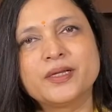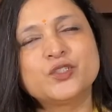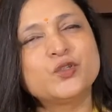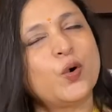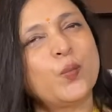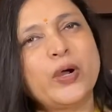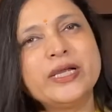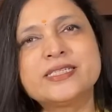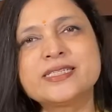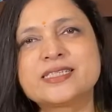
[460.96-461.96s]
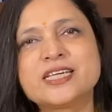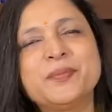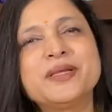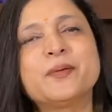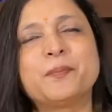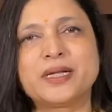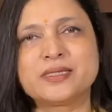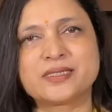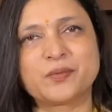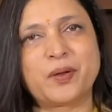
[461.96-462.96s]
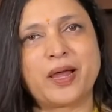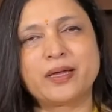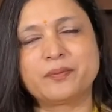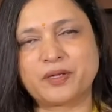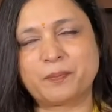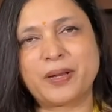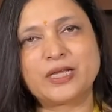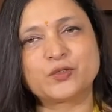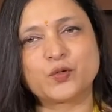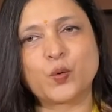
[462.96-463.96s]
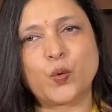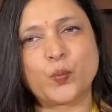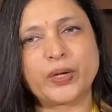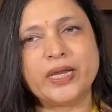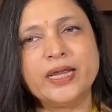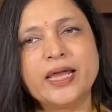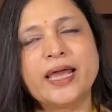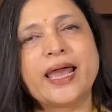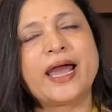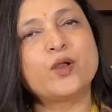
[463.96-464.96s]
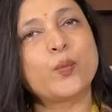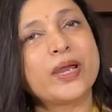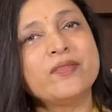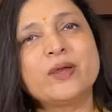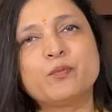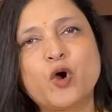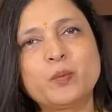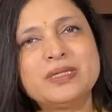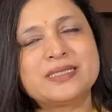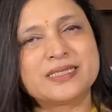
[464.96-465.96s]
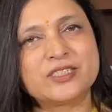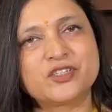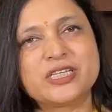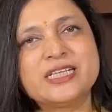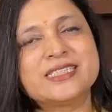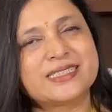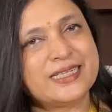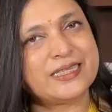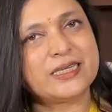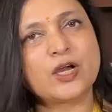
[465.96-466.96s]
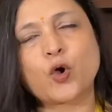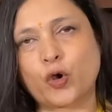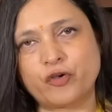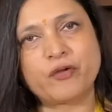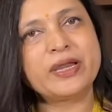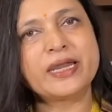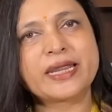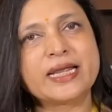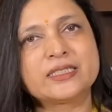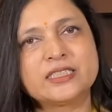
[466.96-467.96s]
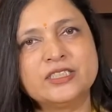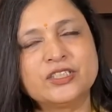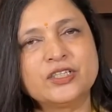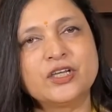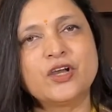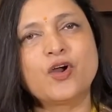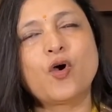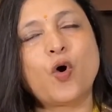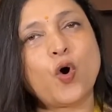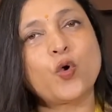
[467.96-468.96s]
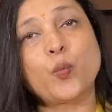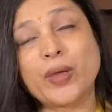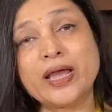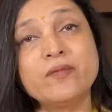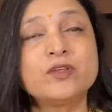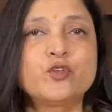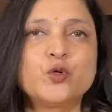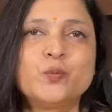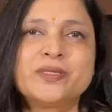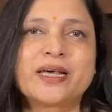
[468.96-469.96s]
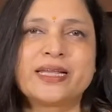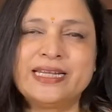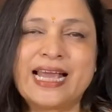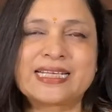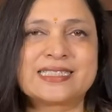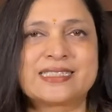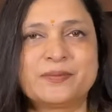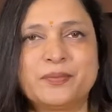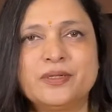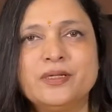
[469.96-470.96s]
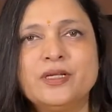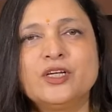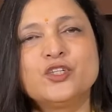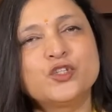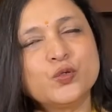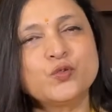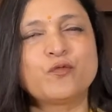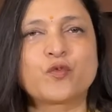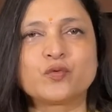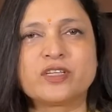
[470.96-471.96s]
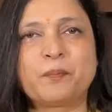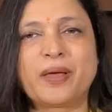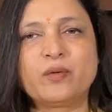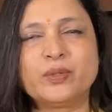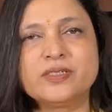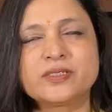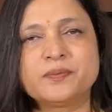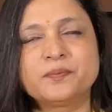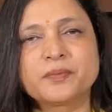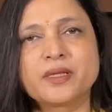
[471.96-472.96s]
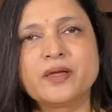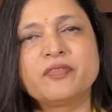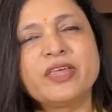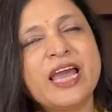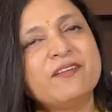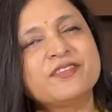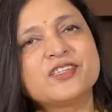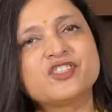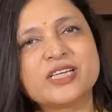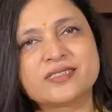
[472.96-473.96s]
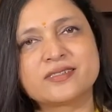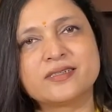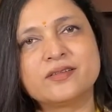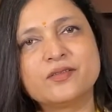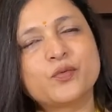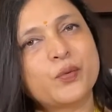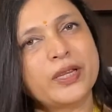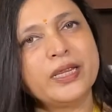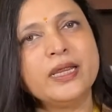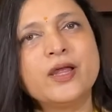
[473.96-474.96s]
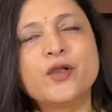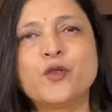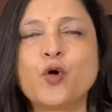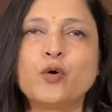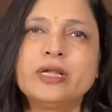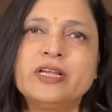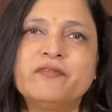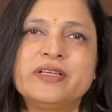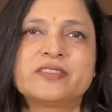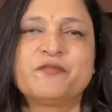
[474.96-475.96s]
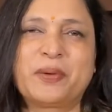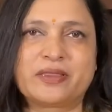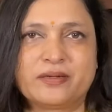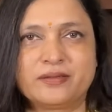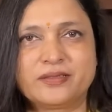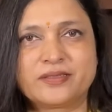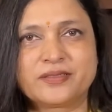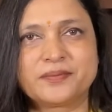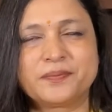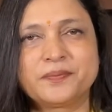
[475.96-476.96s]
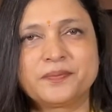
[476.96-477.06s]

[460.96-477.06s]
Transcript: To avoid disturbing the blood supply to the ovary, and where the abdominal surgery is either contraindicated or where the tubes are inaccessible due to frozen pelvis, they have suggested 3 non-invasive methods.